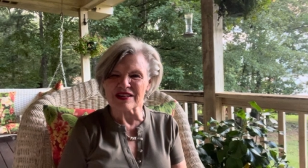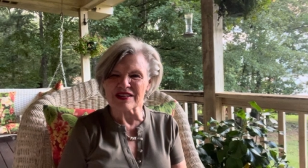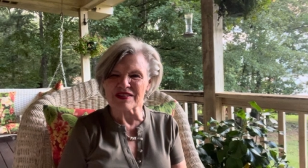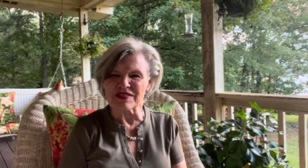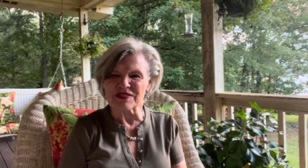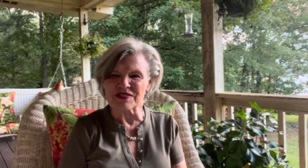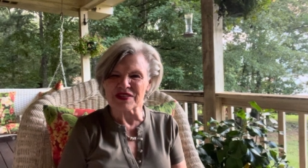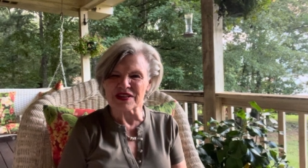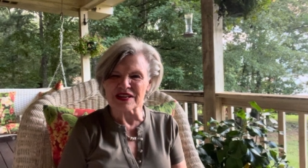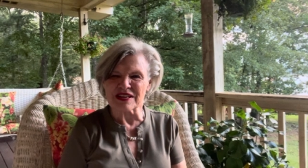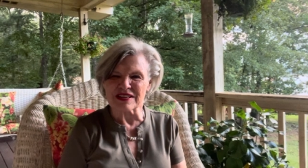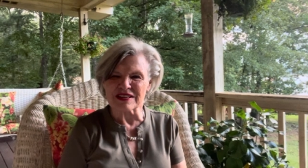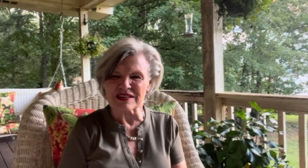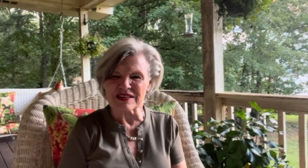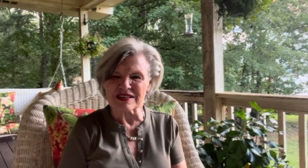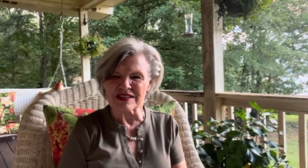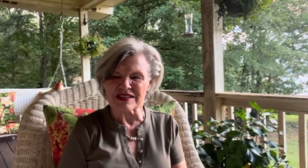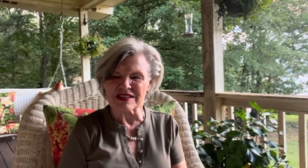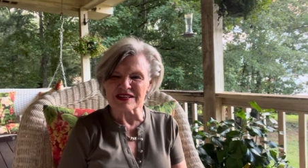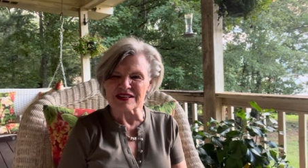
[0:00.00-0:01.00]
the
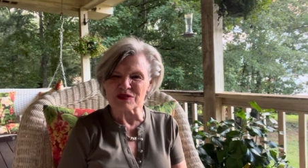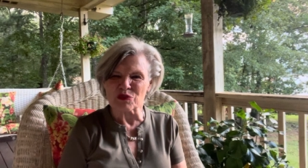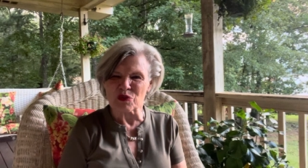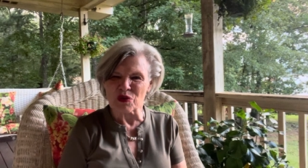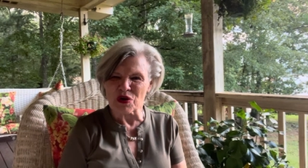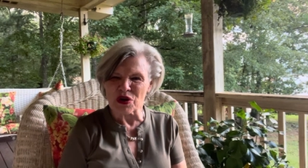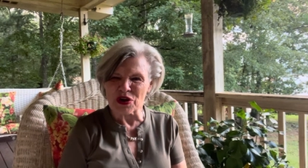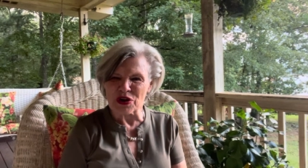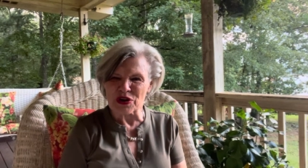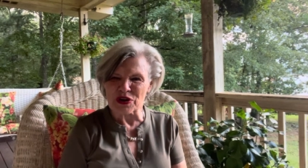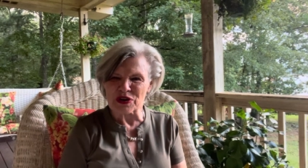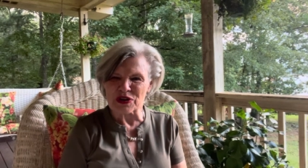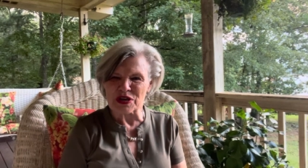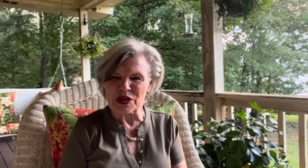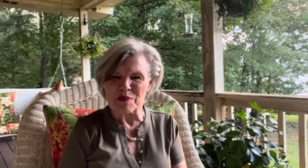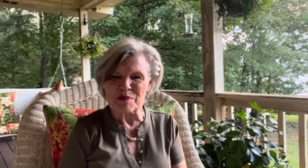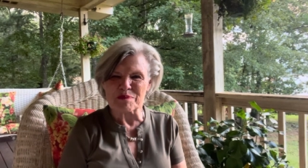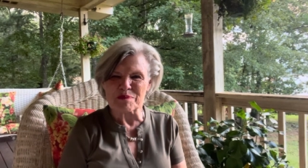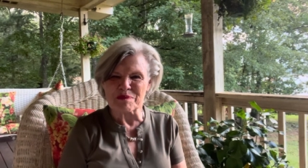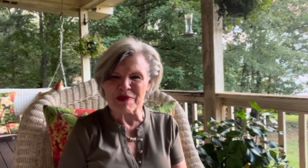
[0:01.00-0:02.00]
word
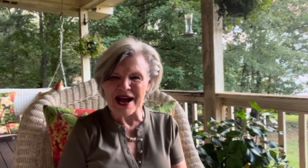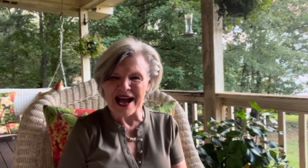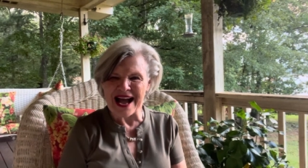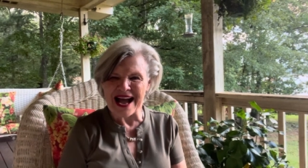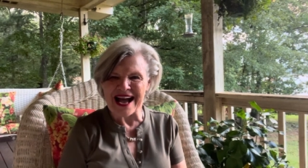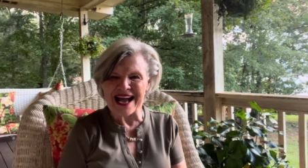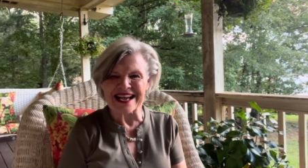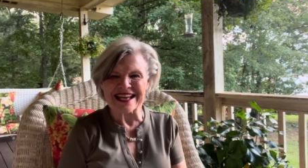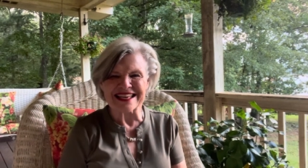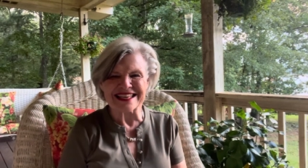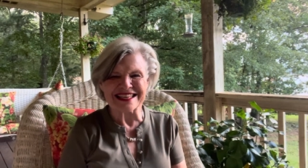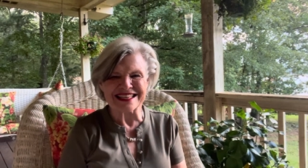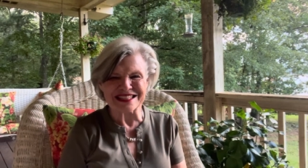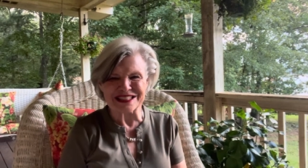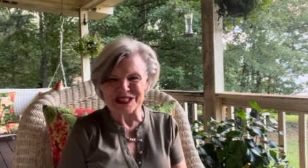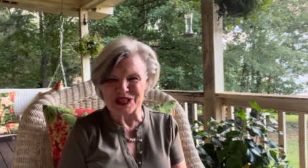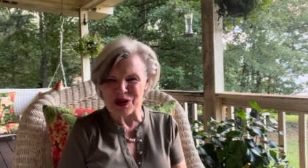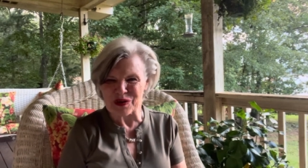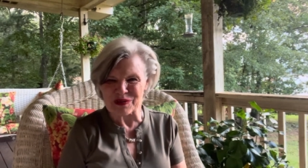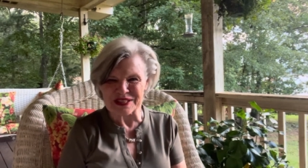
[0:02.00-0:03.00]
by
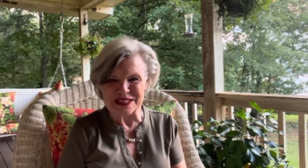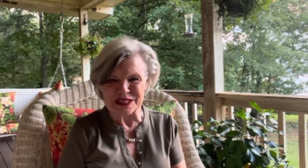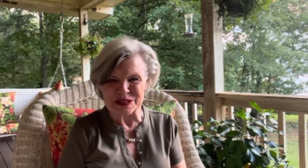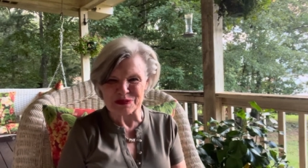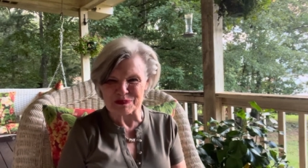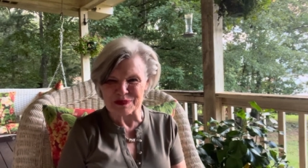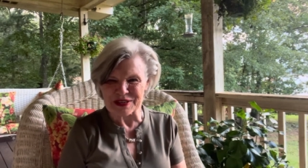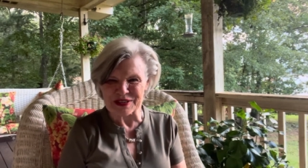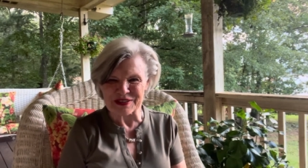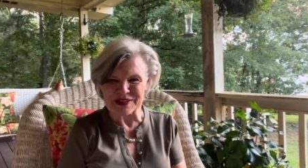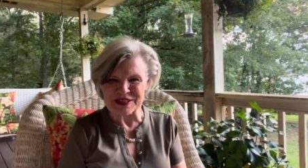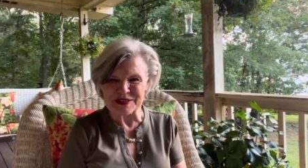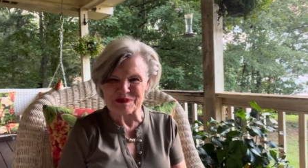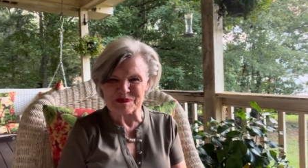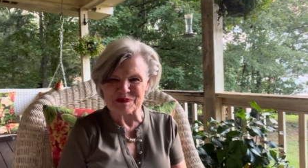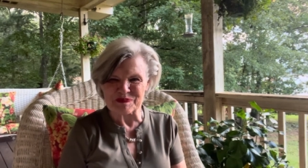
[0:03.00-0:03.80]
his Holy Spirit.